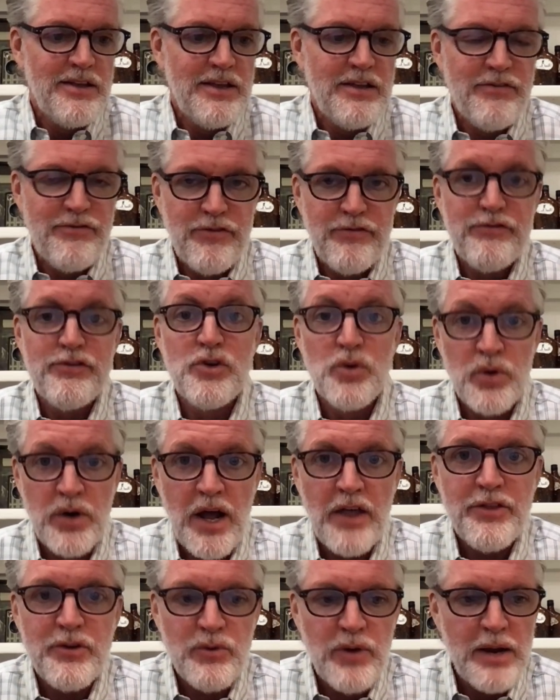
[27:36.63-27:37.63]
if you're
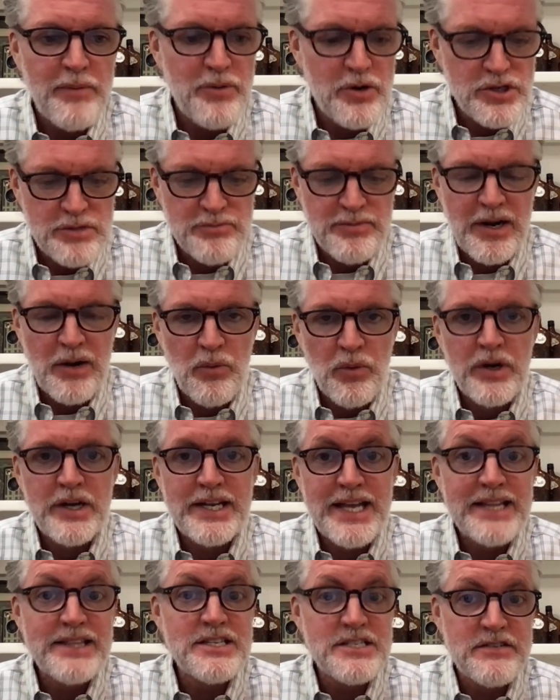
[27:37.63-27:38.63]
not the right person, but I wanted
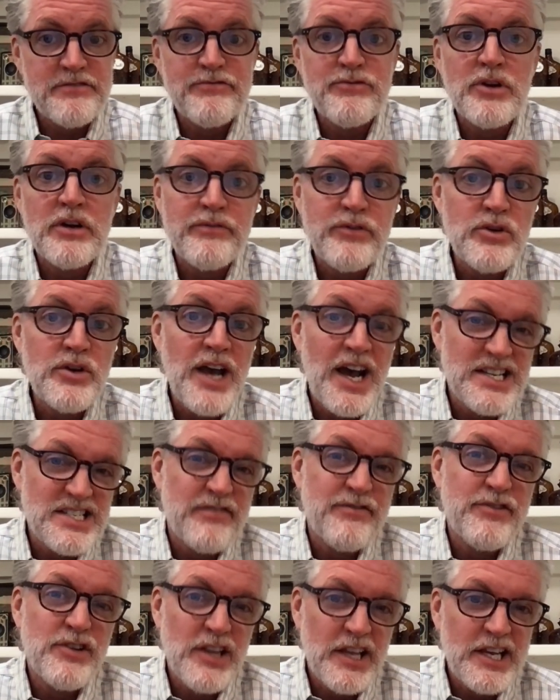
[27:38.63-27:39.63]
to get this in front of you guys.
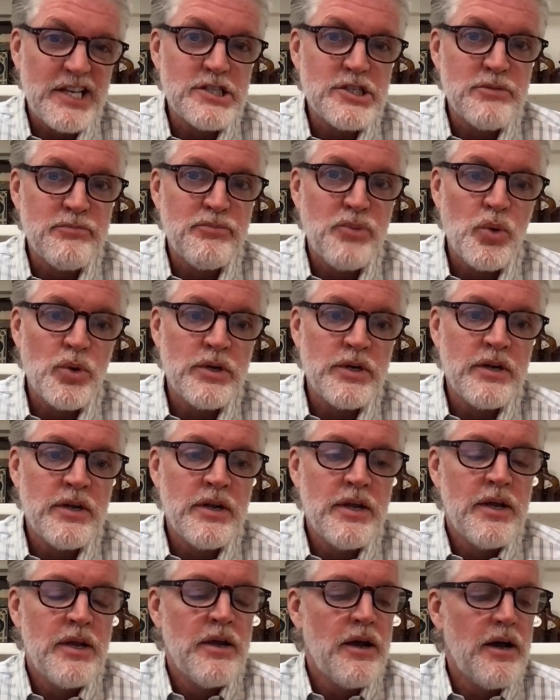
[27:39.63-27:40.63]
I feel like it's important.